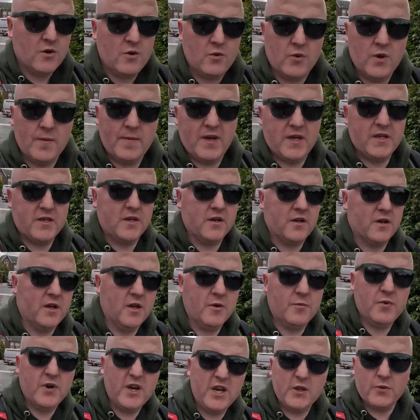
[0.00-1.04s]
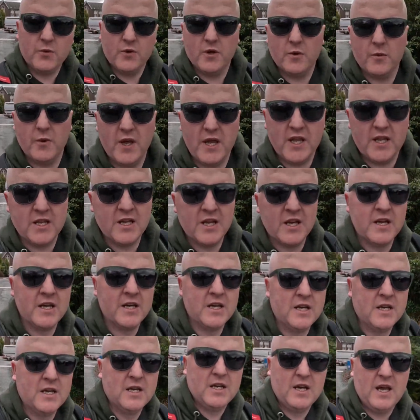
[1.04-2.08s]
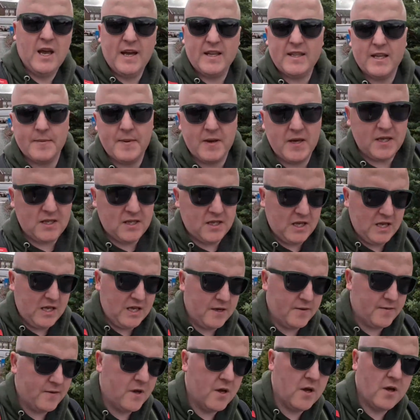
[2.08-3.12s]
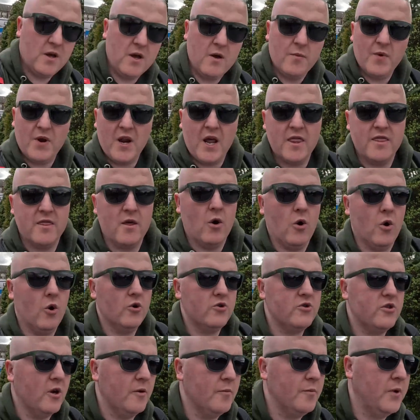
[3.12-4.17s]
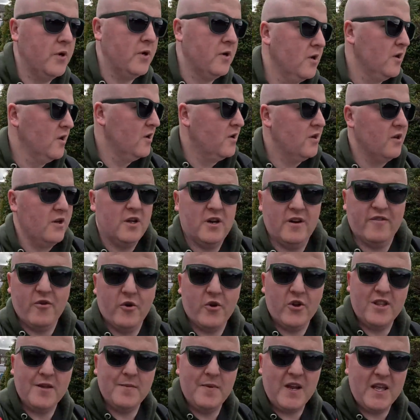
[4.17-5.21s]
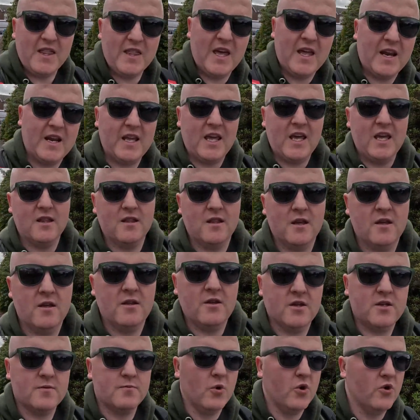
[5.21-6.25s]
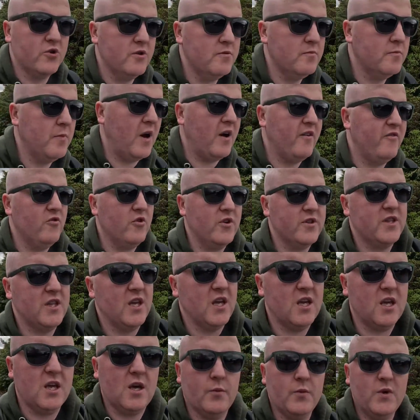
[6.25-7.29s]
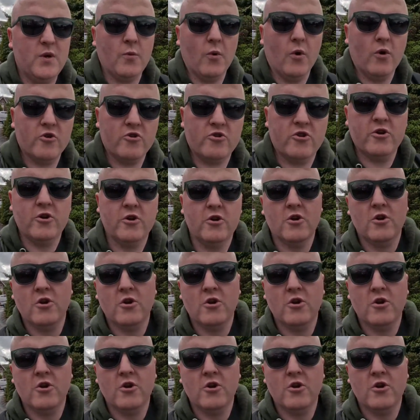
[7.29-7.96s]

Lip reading: We basically played with the Wayne, had a bite to eat and went in the hot tub. And I've already been in there again this morning, but I thought I'd take you a wee walk